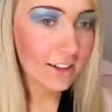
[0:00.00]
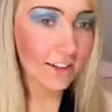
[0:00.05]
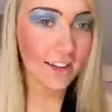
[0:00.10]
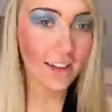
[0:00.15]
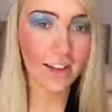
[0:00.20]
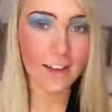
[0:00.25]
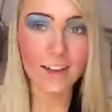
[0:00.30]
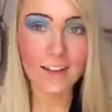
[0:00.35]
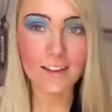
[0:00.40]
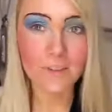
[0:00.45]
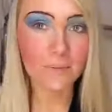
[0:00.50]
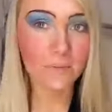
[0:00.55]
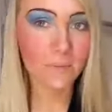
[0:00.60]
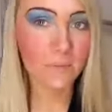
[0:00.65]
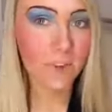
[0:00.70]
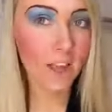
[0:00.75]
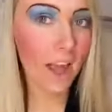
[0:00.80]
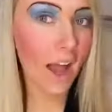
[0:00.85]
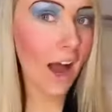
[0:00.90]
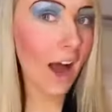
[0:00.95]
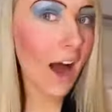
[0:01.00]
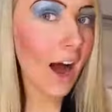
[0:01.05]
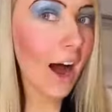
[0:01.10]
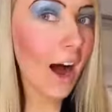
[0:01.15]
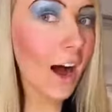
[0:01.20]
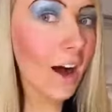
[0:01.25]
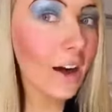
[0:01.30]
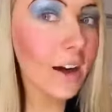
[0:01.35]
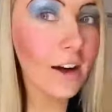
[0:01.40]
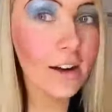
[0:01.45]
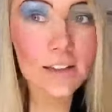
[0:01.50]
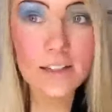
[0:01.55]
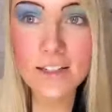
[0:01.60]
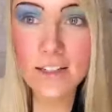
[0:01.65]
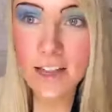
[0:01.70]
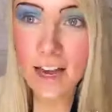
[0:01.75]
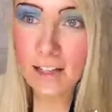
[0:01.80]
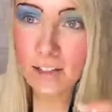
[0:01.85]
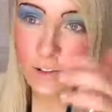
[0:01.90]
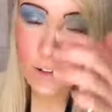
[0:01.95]
Okay, how
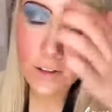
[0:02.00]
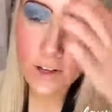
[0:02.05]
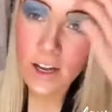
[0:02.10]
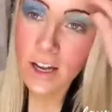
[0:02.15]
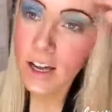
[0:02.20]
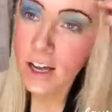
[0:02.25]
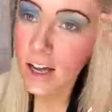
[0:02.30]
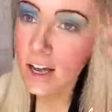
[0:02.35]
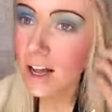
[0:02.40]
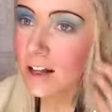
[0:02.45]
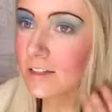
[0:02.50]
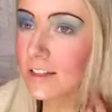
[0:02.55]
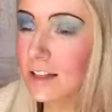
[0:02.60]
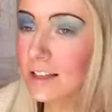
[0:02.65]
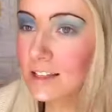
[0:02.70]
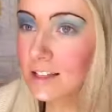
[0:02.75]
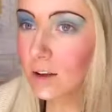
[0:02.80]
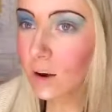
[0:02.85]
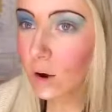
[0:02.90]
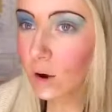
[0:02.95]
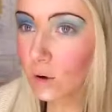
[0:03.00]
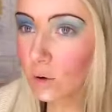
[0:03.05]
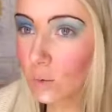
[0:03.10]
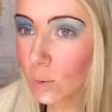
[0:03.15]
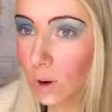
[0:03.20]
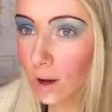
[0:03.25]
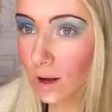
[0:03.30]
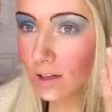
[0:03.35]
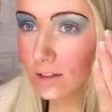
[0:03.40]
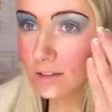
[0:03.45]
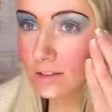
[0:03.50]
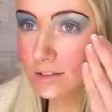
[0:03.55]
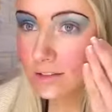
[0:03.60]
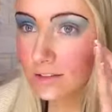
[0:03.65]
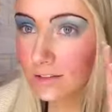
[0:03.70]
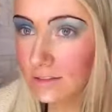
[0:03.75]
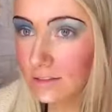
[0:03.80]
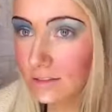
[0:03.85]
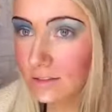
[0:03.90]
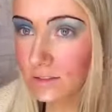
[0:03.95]
does that look? That's the old one.
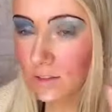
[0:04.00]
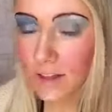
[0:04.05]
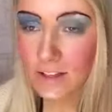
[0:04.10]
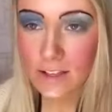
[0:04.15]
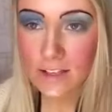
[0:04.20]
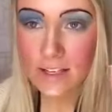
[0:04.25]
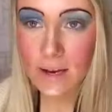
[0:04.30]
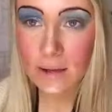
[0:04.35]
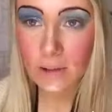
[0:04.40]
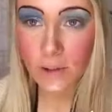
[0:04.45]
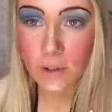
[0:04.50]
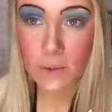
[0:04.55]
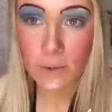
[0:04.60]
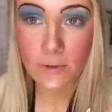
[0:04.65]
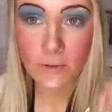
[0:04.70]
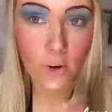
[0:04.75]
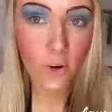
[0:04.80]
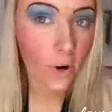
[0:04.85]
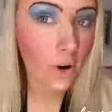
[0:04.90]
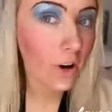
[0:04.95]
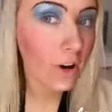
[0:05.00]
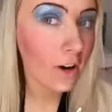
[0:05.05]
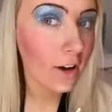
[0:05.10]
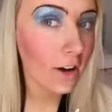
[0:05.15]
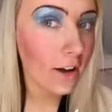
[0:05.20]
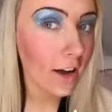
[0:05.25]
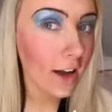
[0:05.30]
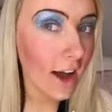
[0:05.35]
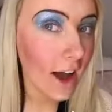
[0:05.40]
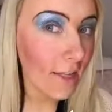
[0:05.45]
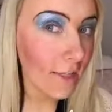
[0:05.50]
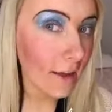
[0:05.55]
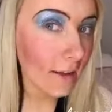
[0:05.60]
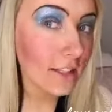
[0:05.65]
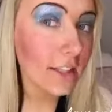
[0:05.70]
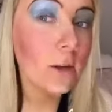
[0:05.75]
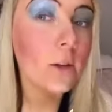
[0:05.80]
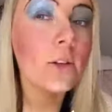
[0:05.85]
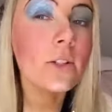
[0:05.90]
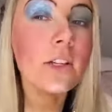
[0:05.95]
That's how it looks before, and
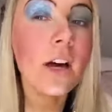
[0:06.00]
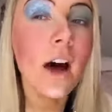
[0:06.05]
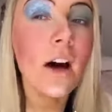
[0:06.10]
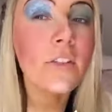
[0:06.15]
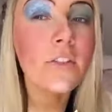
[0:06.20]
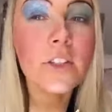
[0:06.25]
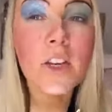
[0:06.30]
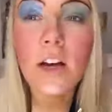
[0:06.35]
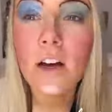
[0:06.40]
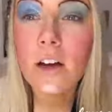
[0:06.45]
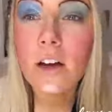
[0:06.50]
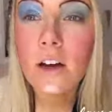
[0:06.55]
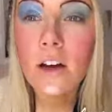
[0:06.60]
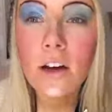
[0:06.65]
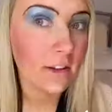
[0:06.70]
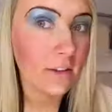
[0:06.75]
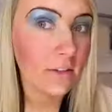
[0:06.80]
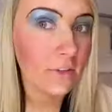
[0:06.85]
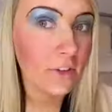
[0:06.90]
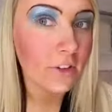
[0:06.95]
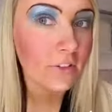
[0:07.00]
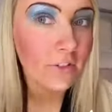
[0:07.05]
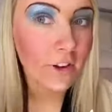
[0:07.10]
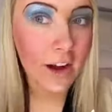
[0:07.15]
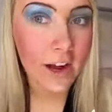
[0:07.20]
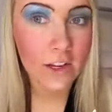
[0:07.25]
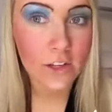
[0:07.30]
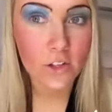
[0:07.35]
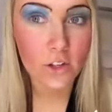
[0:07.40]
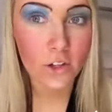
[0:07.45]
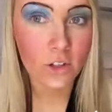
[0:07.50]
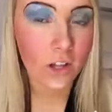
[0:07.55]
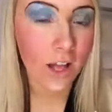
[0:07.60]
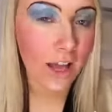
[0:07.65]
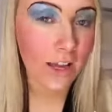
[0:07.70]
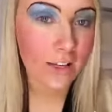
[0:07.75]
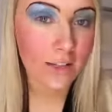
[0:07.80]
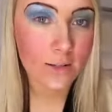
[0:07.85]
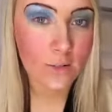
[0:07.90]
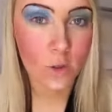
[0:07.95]
that's how it looks after. If you find your
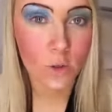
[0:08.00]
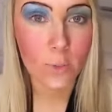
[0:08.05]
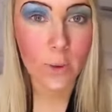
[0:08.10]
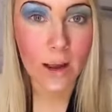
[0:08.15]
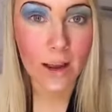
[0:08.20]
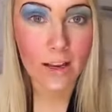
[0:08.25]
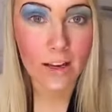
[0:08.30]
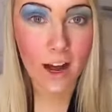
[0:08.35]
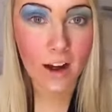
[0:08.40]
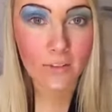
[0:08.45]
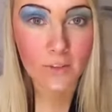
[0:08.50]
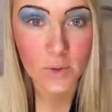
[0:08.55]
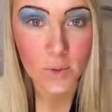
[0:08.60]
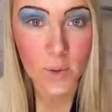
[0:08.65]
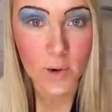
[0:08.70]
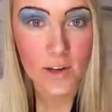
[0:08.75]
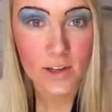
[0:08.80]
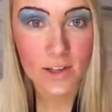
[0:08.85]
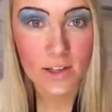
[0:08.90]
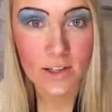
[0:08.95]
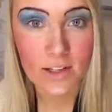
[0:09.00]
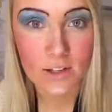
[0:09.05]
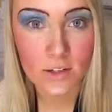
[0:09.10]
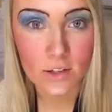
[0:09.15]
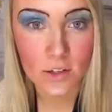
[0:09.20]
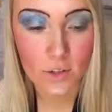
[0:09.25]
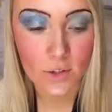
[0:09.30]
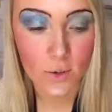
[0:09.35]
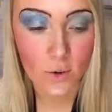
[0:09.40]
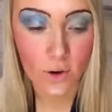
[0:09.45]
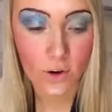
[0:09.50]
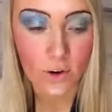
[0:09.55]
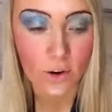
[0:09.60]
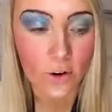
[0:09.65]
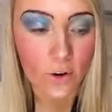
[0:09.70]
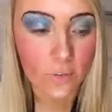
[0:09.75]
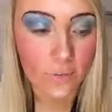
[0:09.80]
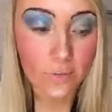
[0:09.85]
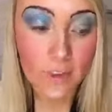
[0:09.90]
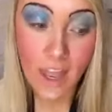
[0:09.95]
like soulmate after wearing this
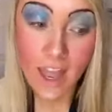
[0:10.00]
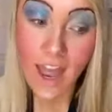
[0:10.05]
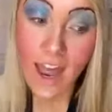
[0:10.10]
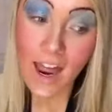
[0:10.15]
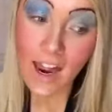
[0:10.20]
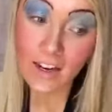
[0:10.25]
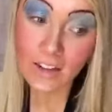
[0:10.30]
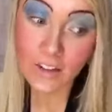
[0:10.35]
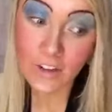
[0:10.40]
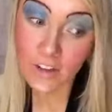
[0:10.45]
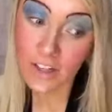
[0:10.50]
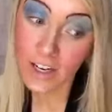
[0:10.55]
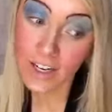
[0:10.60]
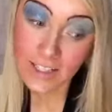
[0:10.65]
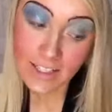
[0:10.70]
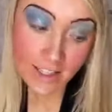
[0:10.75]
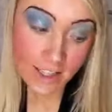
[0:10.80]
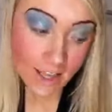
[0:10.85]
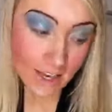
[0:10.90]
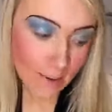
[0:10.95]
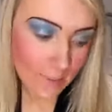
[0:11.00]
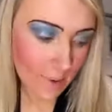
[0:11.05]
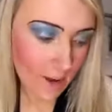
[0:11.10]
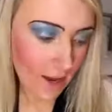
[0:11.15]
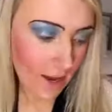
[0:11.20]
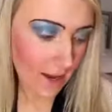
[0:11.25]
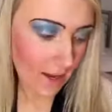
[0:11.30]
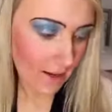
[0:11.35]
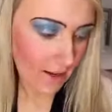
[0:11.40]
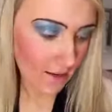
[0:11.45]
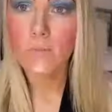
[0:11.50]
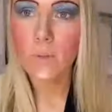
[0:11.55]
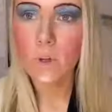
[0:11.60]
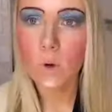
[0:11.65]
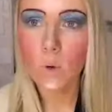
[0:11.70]
tutorial, no need to thank me.